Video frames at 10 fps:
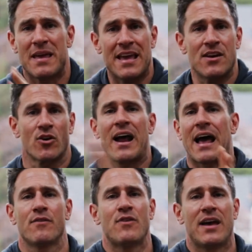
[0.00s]
in or
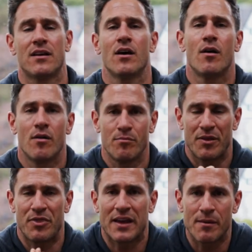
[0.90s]
out of it,
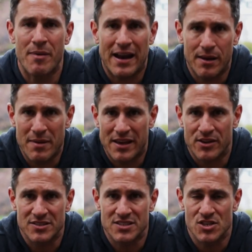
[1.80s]
but think about it, make
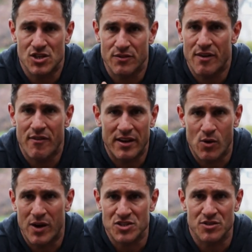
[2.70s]
your decision. If you have any
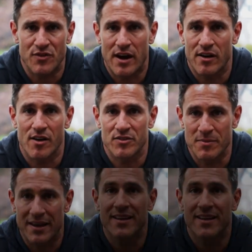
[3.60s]
questions, fire it off to me.